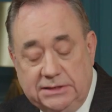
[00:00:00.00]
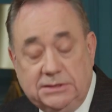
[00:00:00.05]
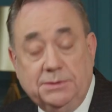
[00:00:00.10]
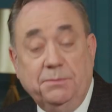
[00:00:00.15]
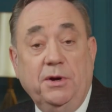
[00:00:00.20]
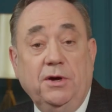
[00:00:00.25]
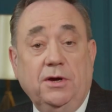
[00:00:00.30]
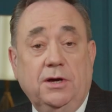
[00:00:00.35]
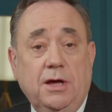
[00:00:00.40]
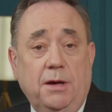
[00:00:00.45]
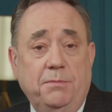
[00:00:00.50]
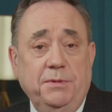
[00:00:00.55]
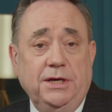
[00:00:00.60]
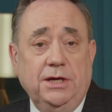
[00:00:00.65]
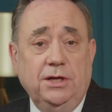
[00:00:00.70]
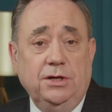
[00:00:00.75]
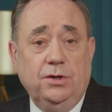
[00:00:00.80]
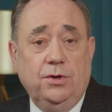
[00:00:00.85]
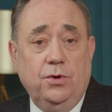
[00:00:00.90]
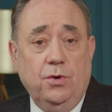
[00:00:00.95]
It's about
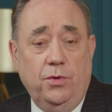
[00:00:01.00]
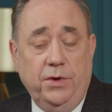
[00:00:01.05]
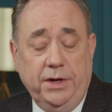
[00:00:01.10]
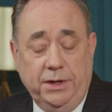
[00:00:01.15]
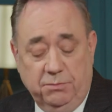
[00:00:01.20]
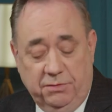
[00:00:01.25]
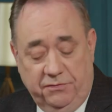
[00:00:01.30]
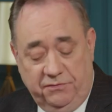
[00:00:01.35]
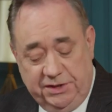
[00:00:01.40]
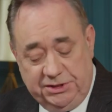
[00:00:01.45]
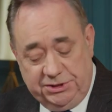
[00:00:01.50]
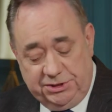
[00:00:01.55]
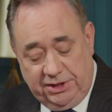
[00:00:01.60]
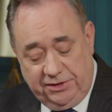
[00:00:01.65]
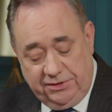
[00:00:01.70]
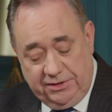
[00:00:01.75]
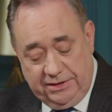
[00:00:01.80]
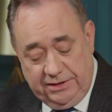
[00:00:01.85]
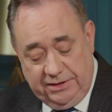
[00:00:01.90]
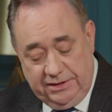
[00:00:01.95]
coming and going with each
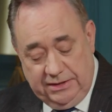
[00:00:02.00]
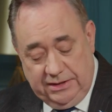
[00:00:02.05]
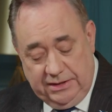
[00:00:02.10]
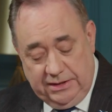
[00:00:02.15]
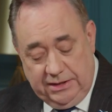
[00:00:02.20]
other.